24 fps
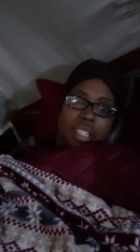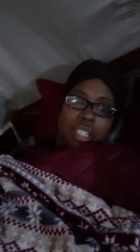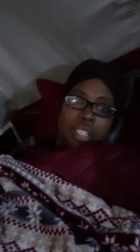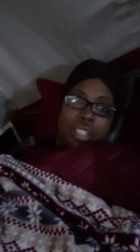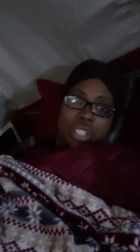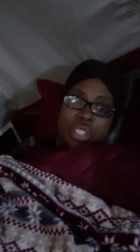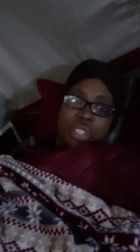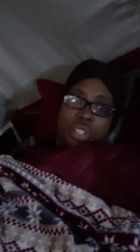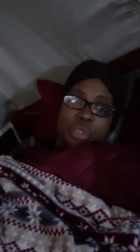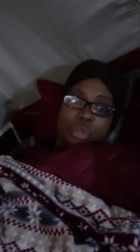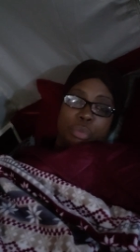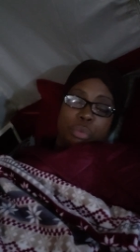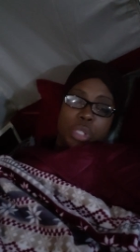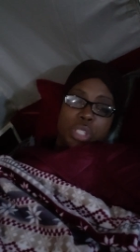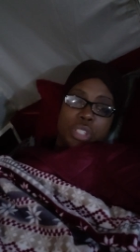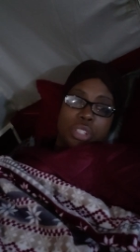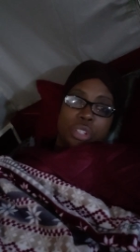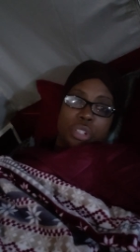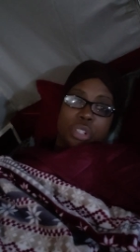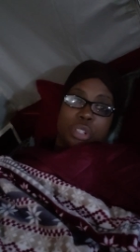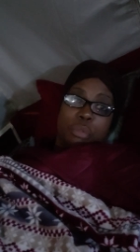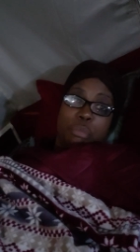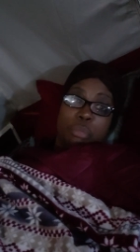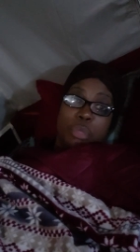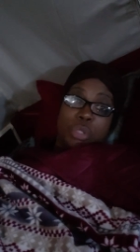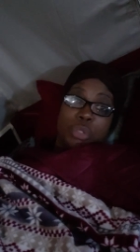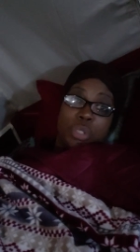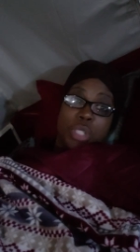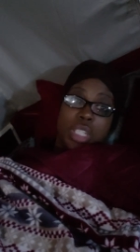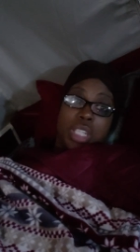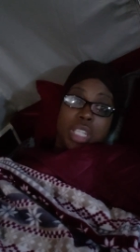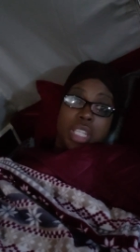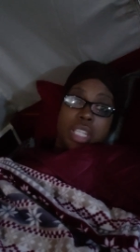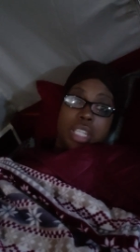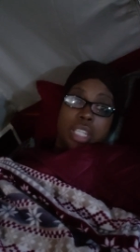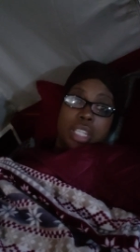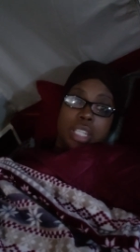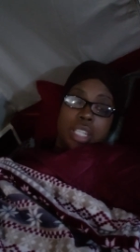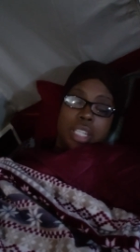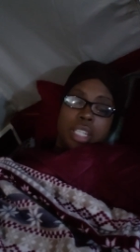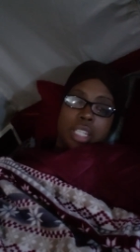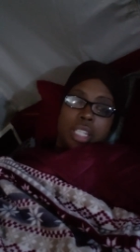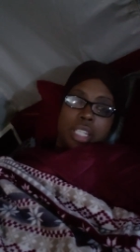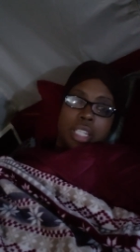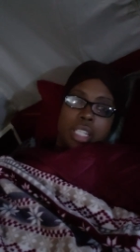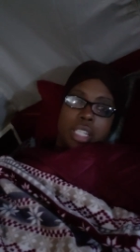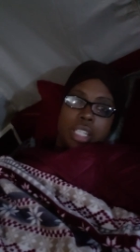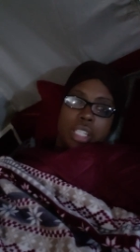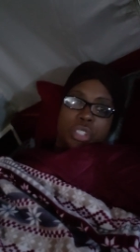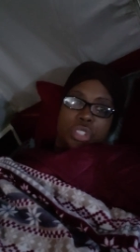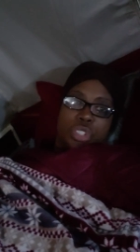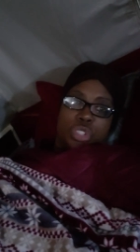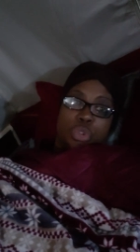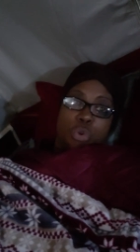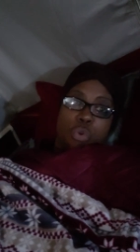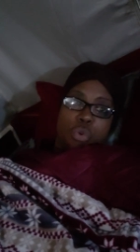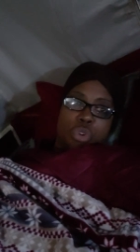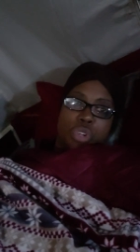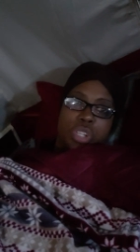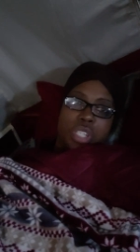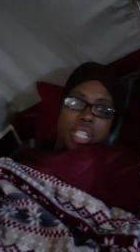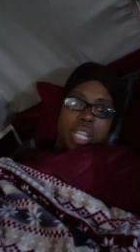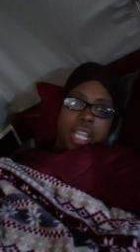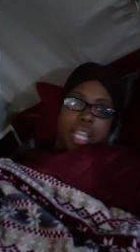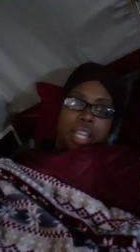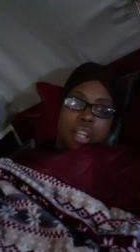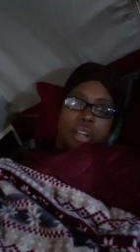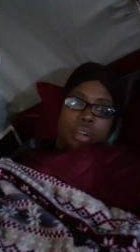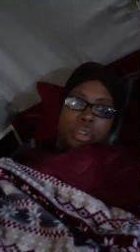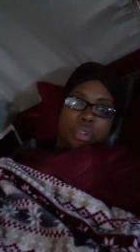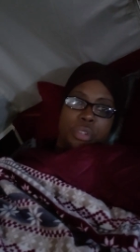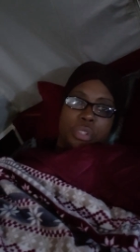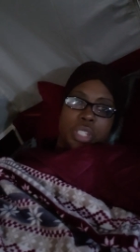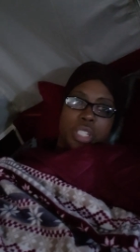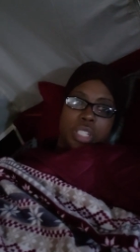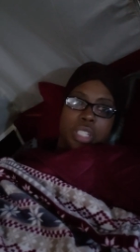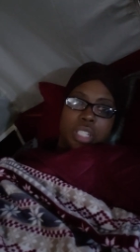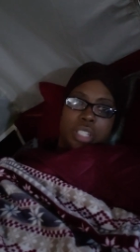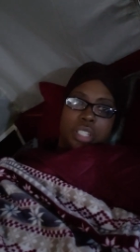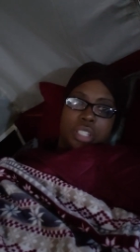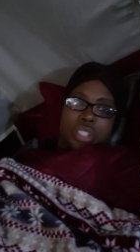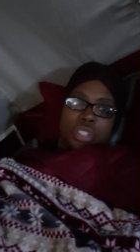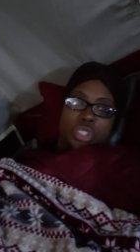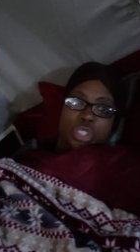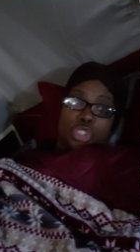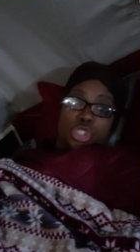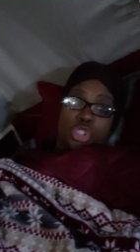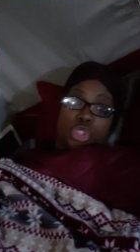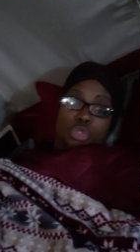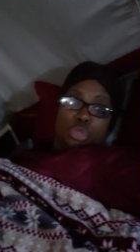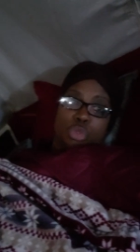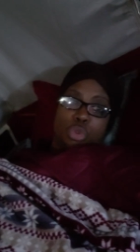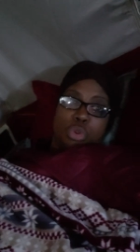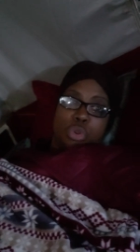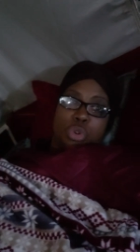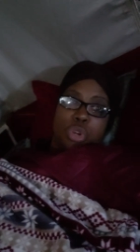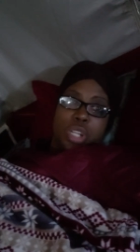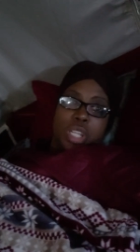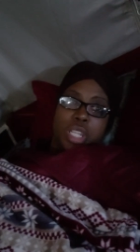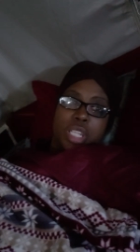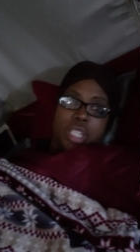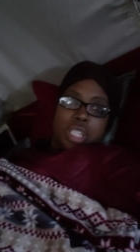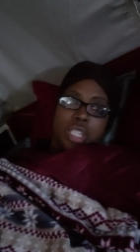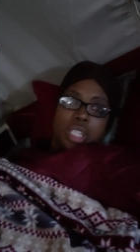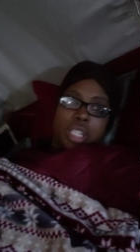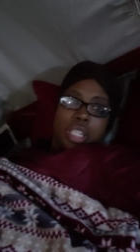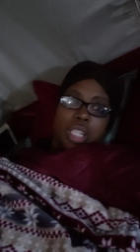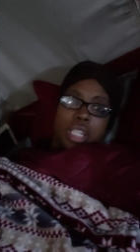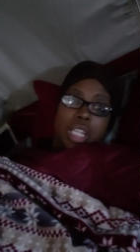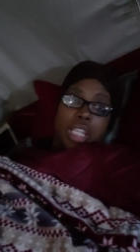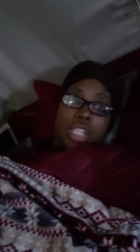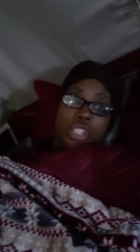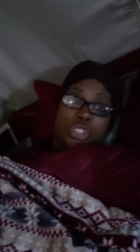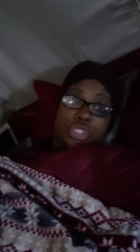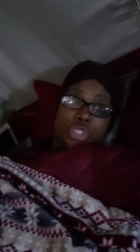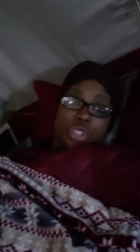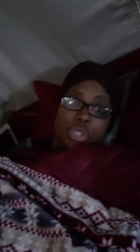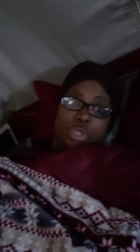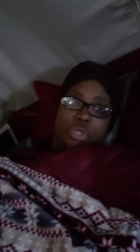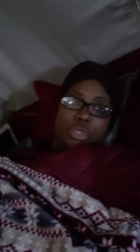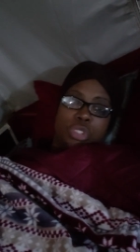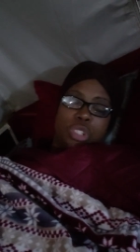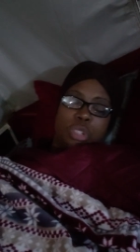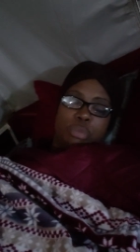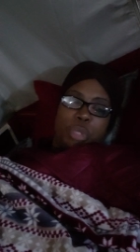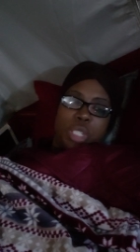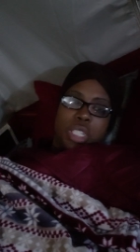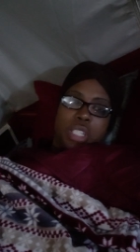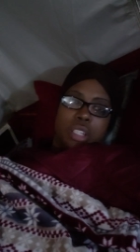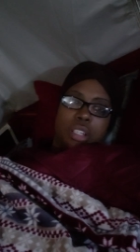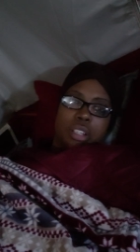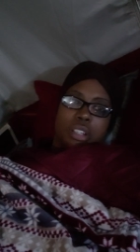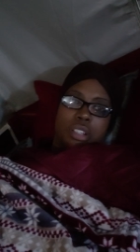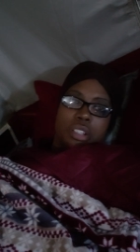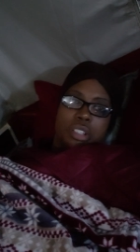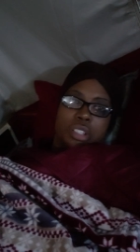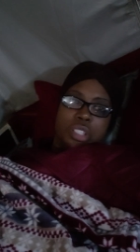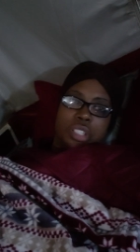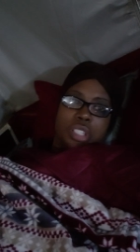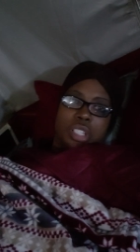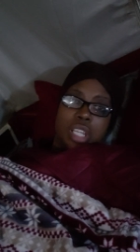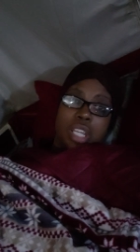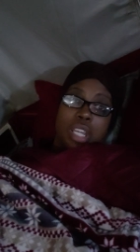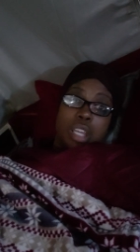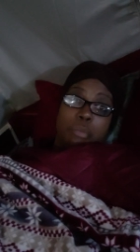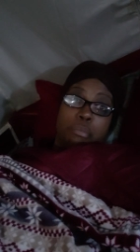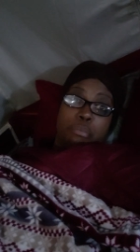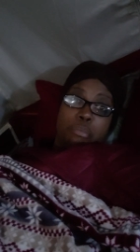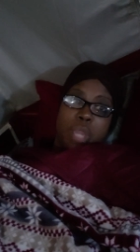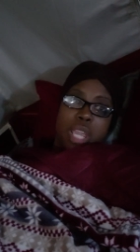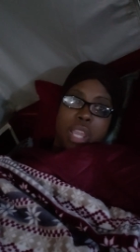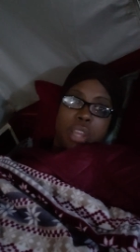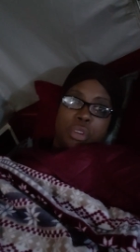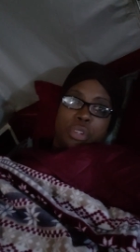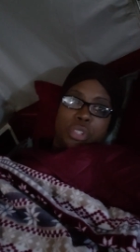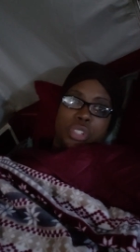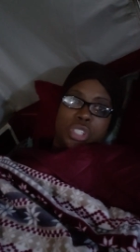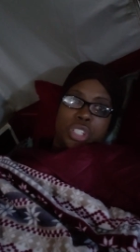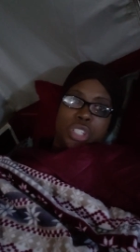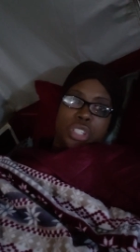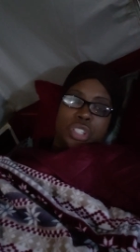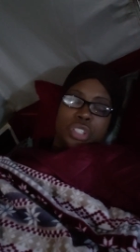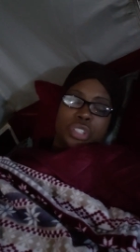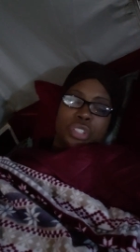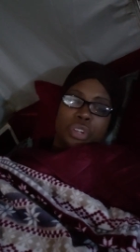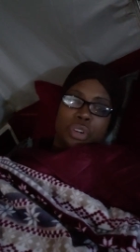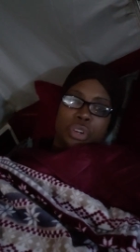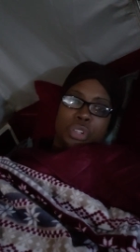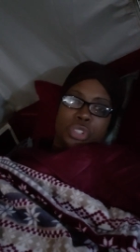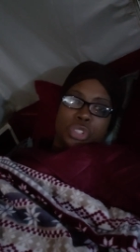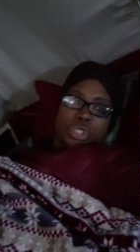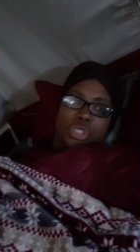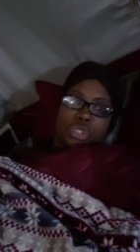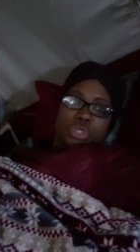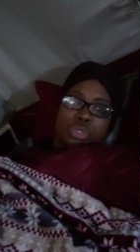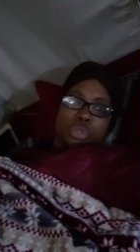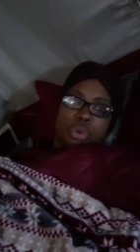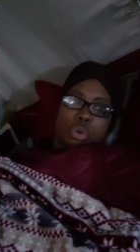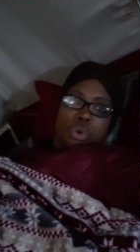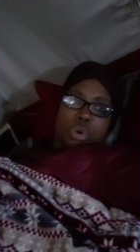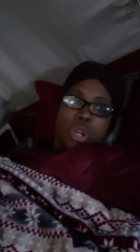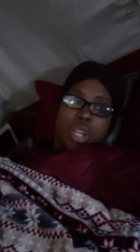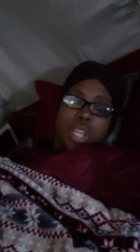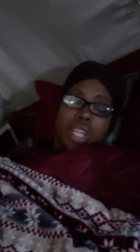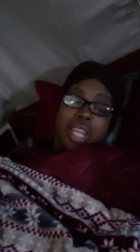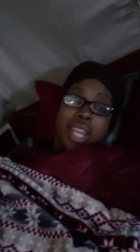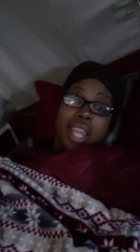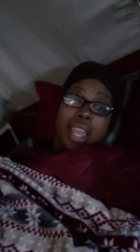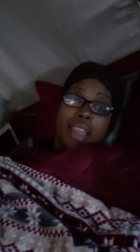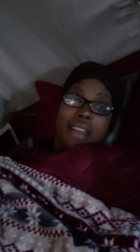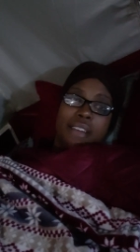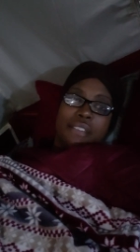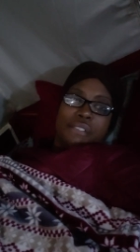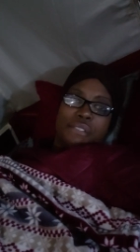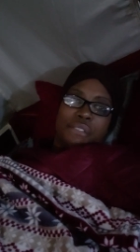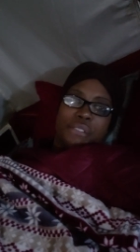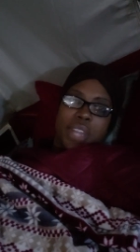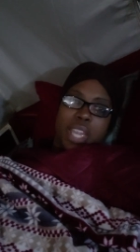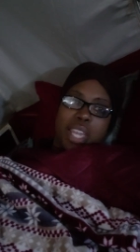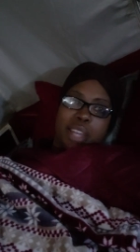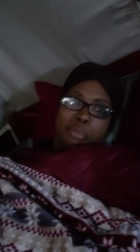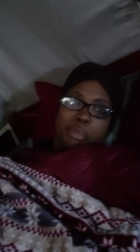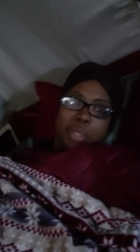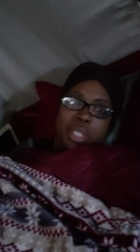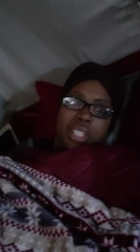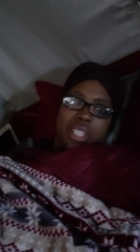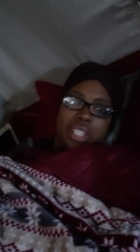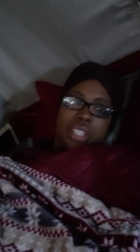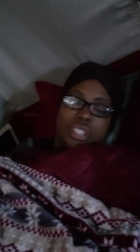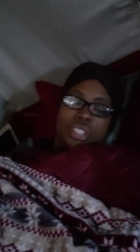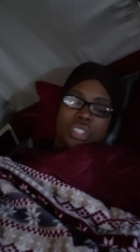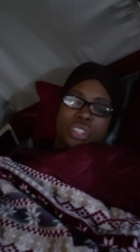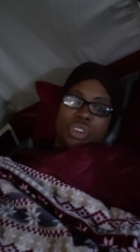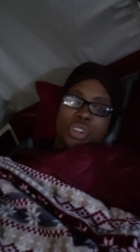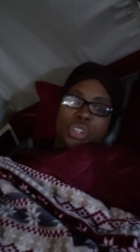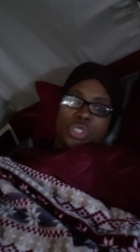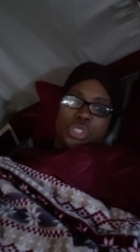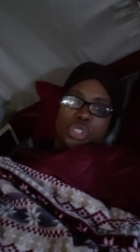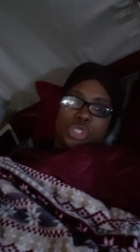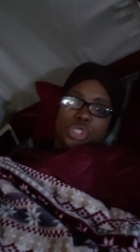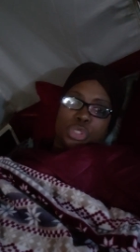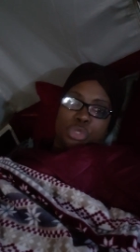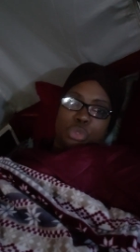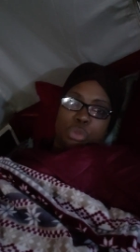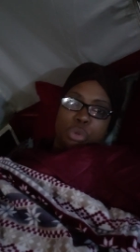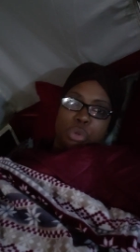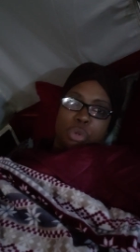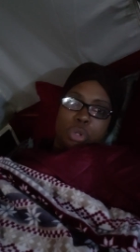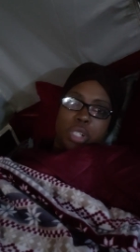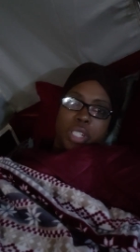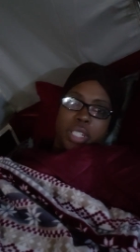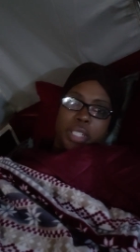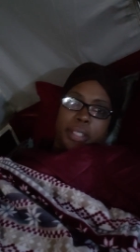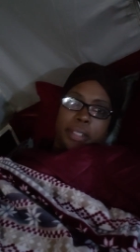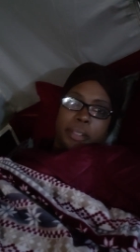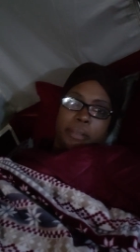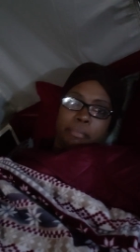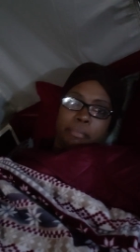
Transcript: And so when your community is torn down and is destroyed, it's usually because marriages are destroyed, families are destroyed.